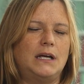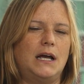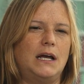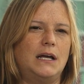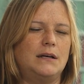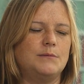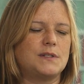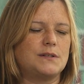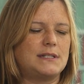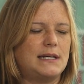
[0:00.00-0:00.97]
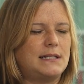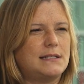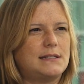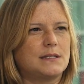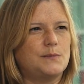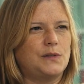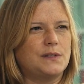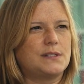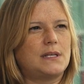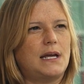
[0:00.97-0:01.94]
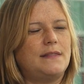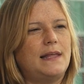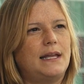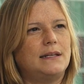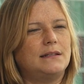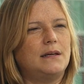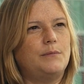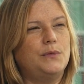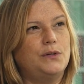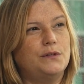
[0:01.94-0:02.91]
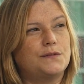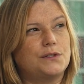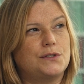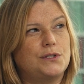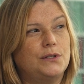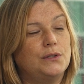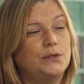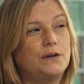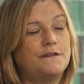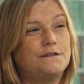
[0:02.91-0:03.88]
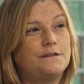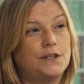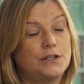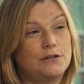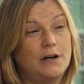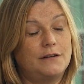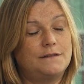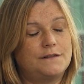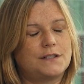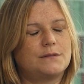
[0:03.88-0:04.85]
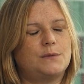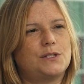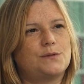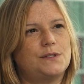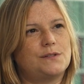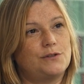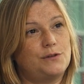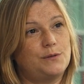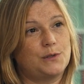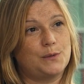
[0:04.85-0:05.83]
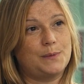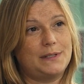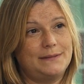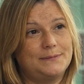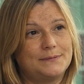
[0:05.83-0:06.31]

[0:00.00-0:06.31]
So I stayed there 6 months and then moved to Furcraft, which was a recruitment company.